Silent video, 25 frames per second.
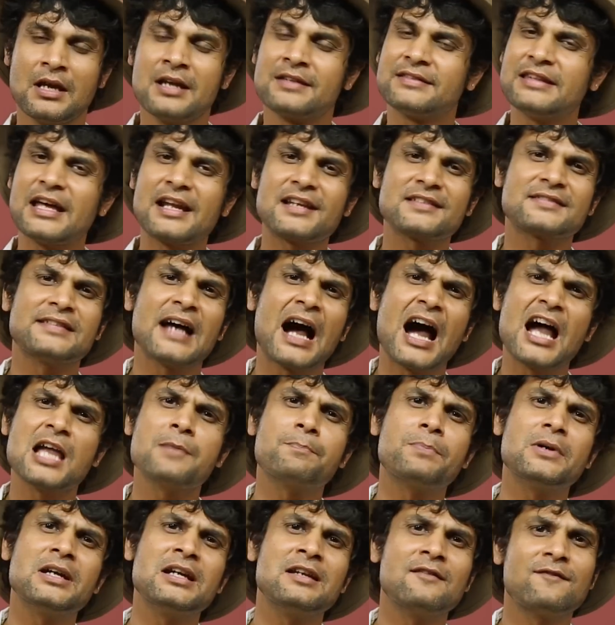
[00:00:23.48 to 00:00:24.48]
There is
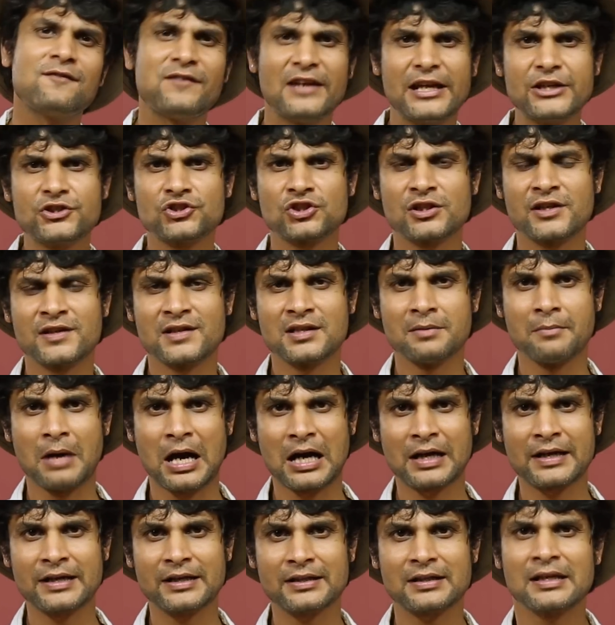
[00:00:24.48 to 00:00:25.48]
hyperinflation in the
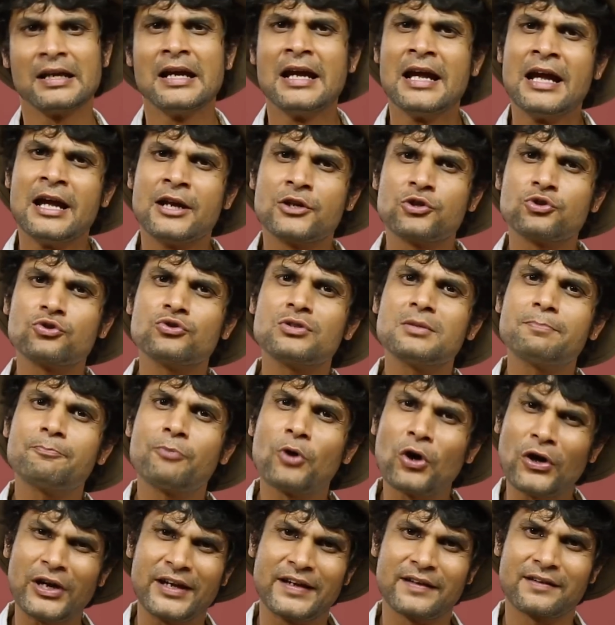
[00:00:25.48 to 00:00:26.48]
market to the
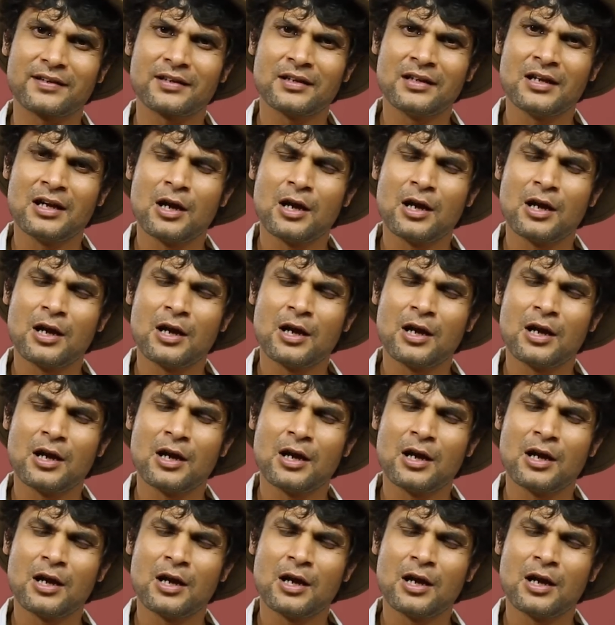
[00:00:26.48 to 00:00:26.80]
point